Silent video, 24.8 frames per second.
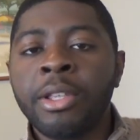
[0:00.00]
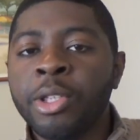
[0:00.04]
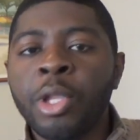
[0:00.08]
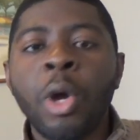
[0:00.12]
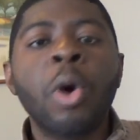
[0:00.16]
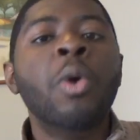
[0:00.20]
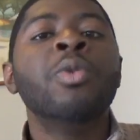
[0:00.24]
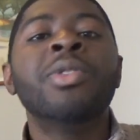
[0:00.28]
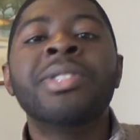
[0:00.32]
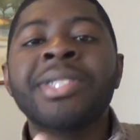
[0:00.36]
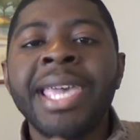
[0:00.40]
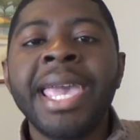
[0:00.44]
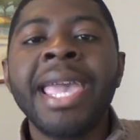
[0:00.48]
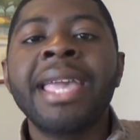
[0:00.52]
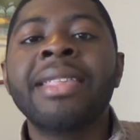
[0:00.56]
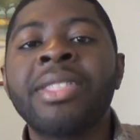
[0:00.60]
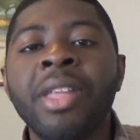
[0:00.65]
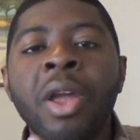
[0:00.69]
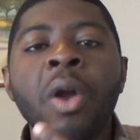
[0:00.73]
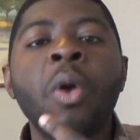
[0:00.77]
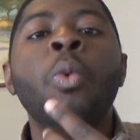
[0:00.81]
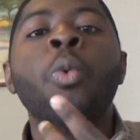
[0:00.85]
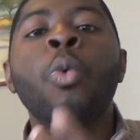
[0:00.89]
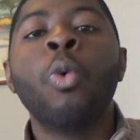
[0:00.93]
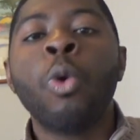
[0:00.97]
Don't take
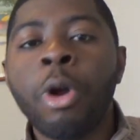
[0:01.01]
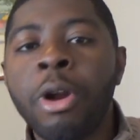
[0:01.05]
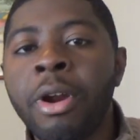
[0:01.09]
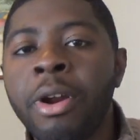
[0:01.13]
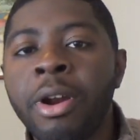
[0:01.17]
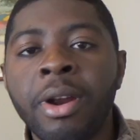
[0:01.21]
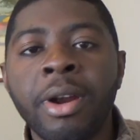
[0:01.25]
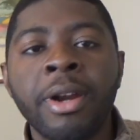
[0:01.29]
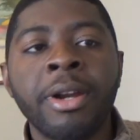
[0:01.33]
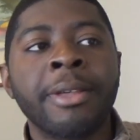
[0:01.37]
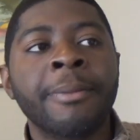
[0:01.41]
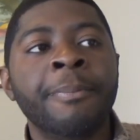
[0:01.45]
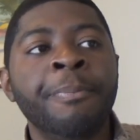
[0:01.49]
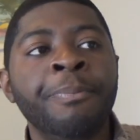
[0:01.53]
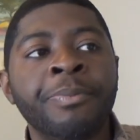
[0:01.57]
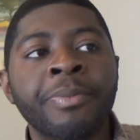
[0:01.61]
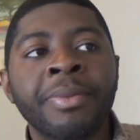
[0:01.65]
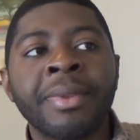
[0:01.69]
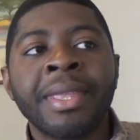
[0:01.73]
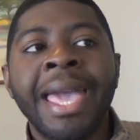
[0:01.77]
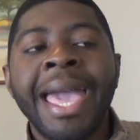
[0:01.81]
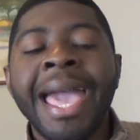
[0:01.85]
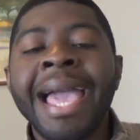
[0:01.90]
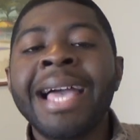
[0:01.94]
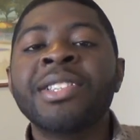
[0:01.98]
their word
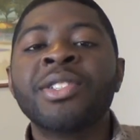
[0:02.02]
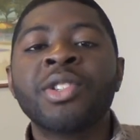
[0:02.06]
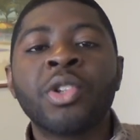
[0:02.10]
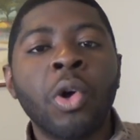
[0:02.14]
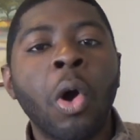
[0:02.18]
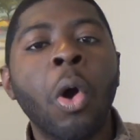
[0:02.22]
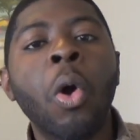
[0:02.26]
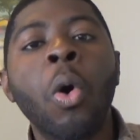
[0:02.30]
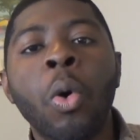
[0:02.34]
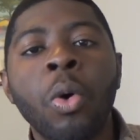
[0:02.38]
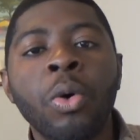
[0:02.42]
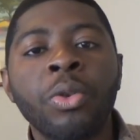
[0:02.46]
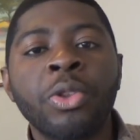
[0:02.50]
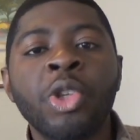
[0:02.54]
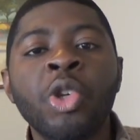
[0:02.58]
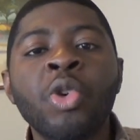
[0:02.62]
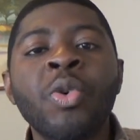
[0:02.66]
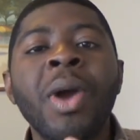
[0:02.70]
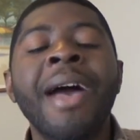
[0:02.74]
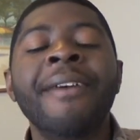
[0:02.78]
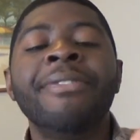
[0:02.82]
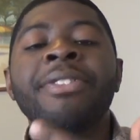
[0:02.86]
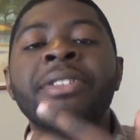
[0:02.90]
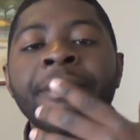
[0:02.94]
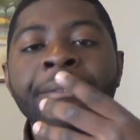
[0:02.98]
as gold.
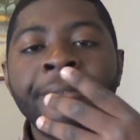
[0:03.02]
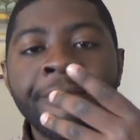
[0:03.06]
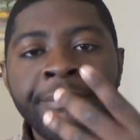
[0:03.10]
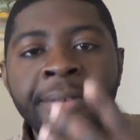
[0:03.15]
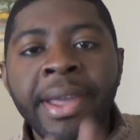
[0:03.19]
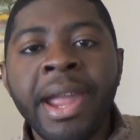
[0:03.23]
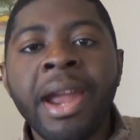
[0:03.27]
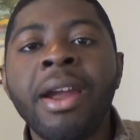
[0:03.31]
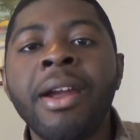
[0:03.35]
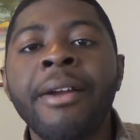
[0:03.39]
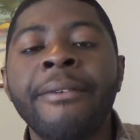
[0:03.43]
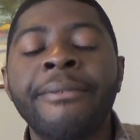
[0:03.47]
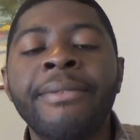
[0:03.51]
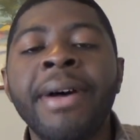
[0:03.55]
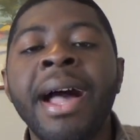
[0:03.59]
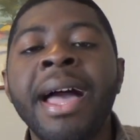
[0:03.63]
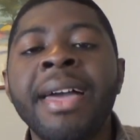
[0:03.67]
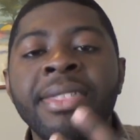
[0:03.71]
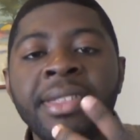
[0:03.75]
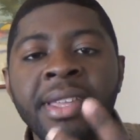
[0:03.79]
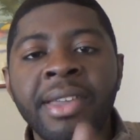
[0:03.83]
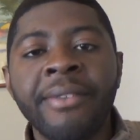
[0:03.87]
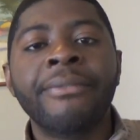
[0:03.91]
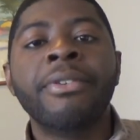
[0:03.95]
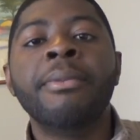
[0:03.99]
You have to
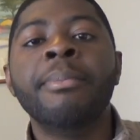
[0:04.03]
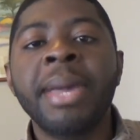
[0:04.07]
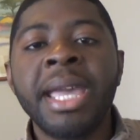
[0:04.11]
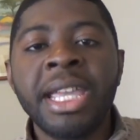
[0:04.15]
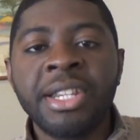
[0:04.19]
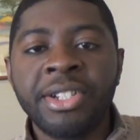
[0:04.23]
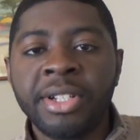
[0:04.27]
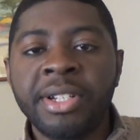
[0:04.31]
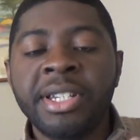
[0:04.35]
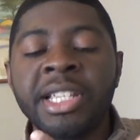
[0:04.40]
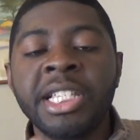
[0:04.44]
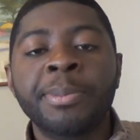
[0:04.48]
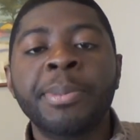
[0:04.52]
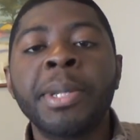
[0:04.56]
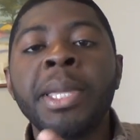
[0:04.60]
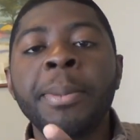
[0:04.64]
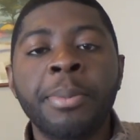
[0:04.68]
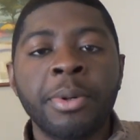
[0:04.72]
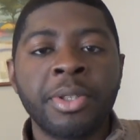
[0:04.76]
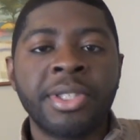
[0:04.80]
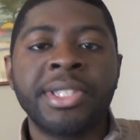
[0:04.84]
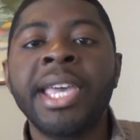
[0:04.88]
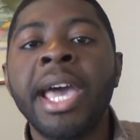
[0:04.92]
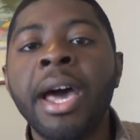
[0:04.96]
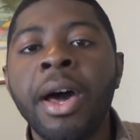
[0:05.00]
verify the information these
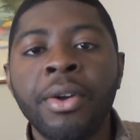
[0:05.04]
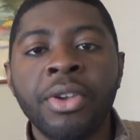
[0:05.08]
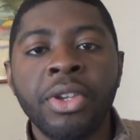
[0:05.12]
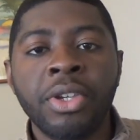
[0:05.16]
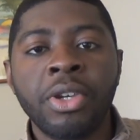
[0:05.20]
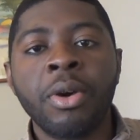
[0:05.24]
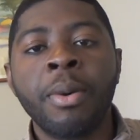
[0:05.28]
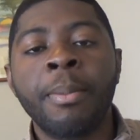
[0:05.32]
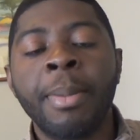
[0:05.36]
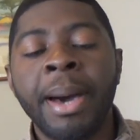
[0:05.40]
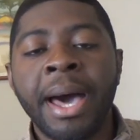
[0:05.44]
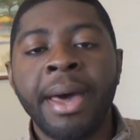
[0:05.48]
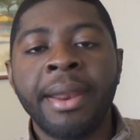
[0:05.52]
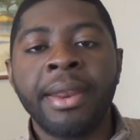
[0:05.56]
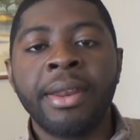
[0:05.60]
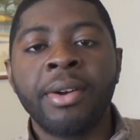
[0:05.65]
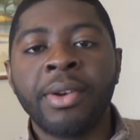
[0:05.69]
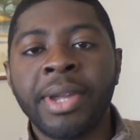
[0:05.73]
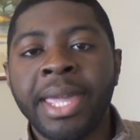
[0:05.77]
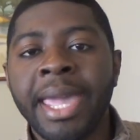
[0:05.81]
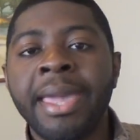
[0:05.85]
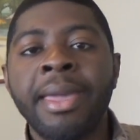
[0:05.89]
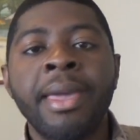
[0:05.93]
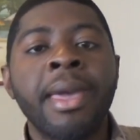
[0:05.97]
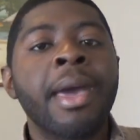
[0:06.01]
people tell you about it,
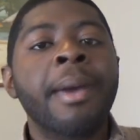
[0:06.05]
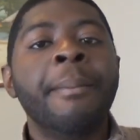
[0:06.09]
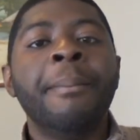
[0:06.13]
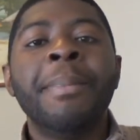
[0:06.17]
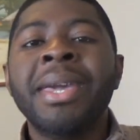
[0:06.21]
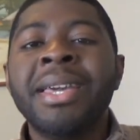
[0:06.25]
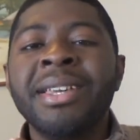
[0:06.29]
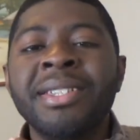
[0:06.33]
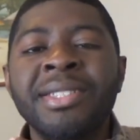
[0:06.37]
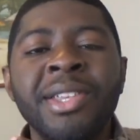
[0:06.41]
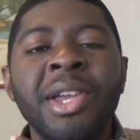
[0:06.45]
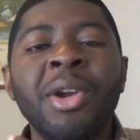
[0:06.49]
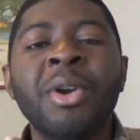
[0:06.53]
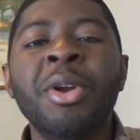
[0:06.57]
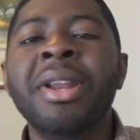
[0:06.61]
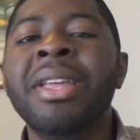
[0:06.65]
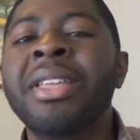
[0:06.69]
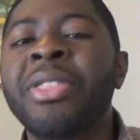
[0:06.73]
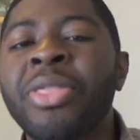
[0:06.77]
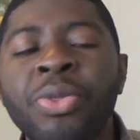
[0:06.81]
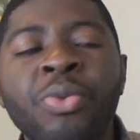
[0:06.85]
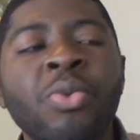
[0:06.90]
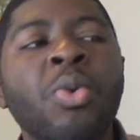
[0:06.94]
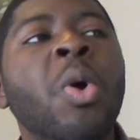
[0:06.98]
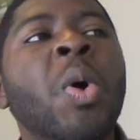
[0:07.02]
okay? Because they're going
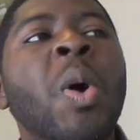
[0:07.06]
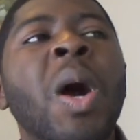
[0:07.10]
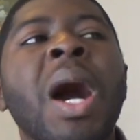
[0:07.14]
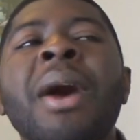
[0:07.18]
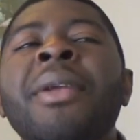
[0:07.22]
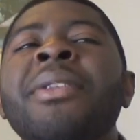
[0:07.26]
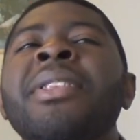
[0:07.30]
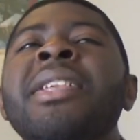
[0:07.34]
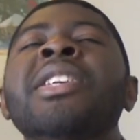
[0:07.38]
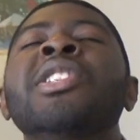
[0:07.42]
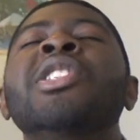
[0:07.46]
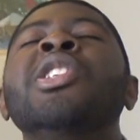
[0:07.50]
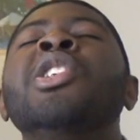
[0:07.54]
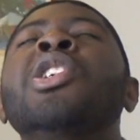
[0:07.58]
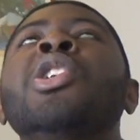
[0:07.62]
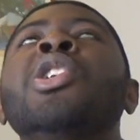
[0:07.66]
to throw out these